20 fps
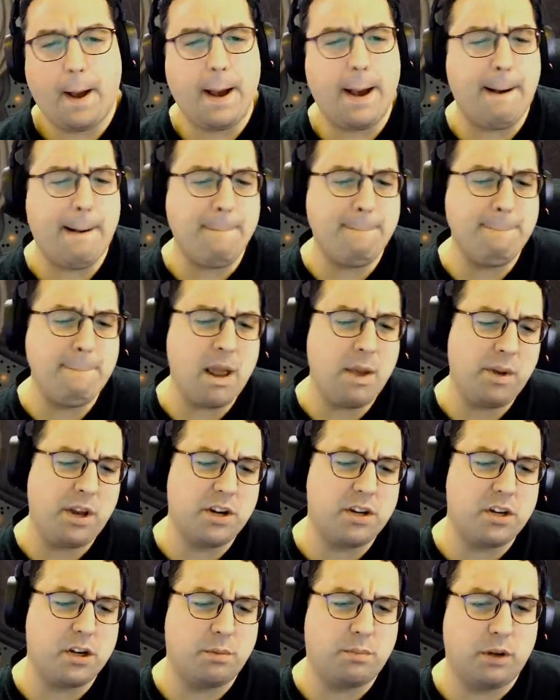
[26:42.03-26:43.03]
Maybe I
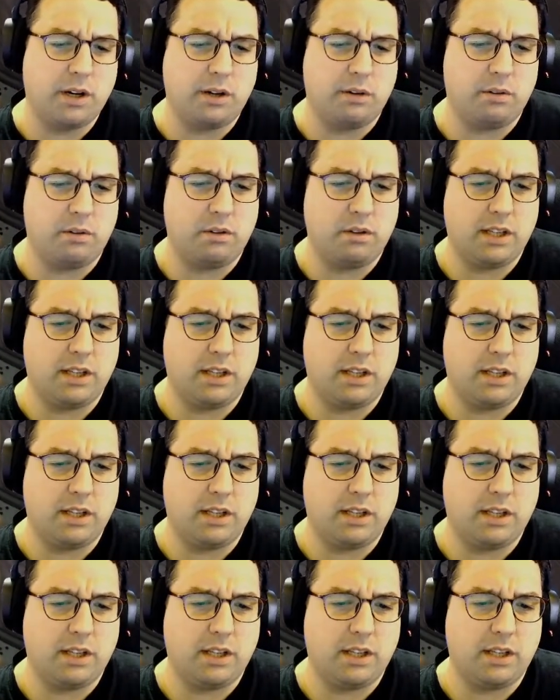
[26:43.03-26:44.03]
should have put out the
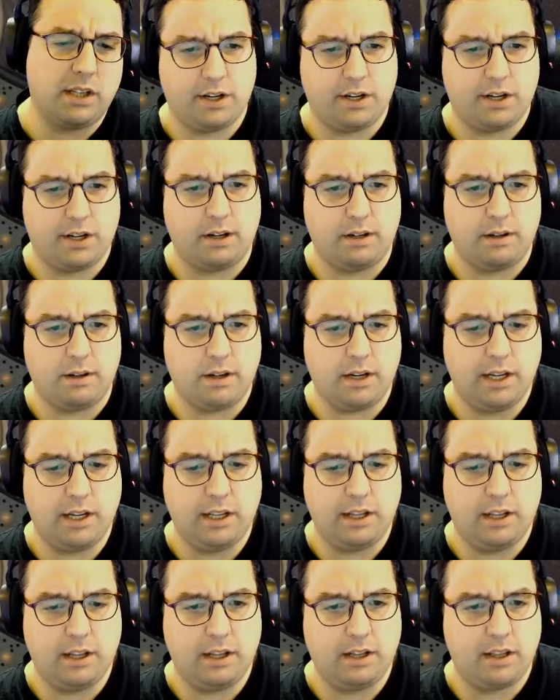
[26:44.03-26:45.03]
Caretaker there,
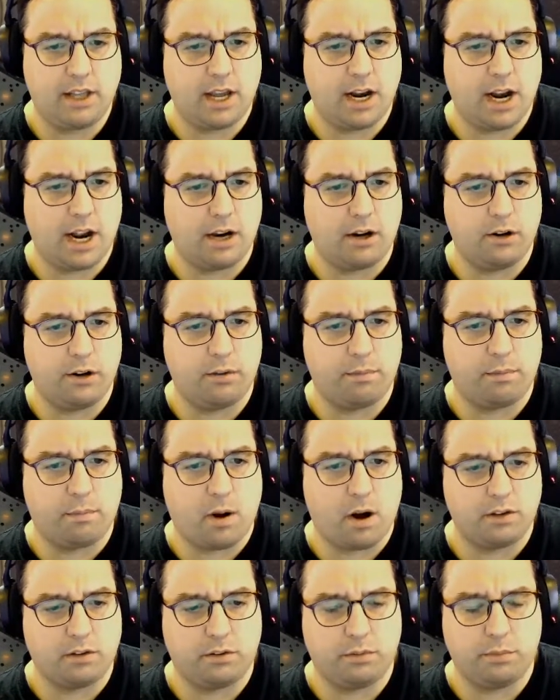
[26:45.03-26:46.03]
and then I could have
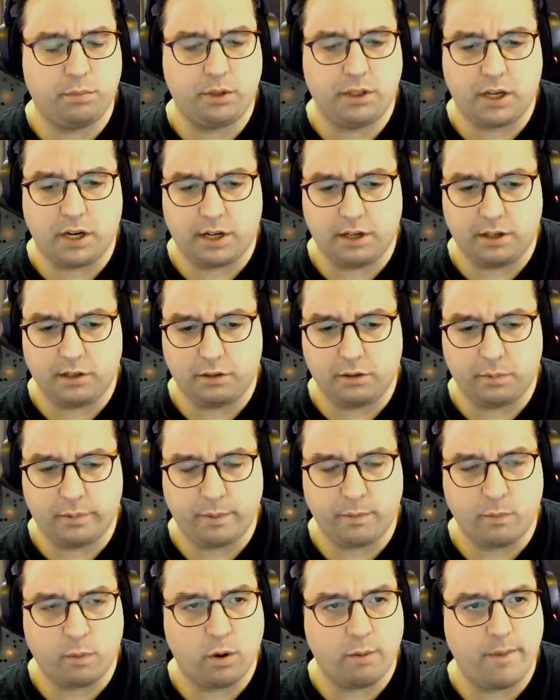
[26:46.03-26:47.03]
possibly gotten a little bit
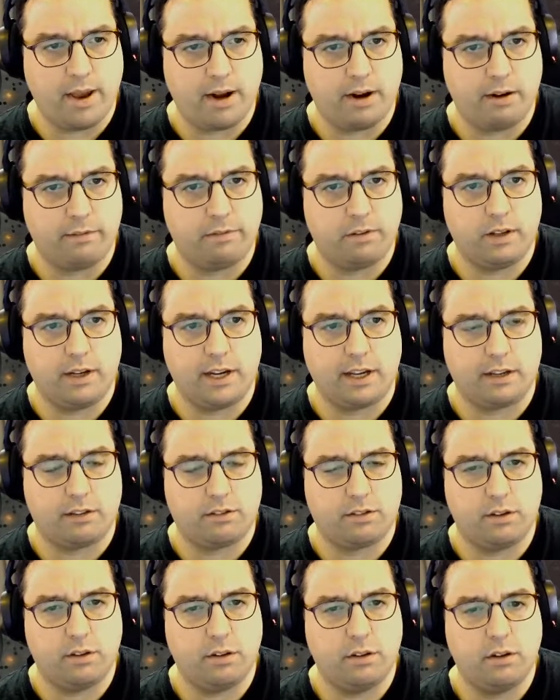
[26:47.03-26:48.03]
more mana for the next
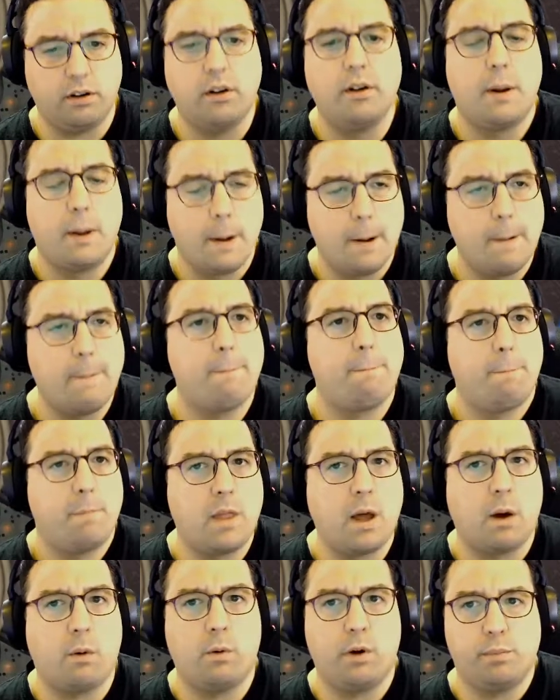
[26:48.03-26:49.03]
turn. That
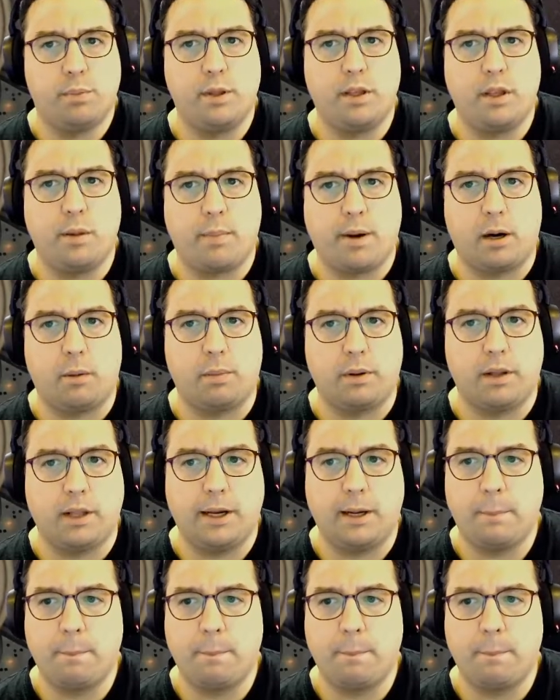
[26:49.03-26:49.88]
would have been the better play.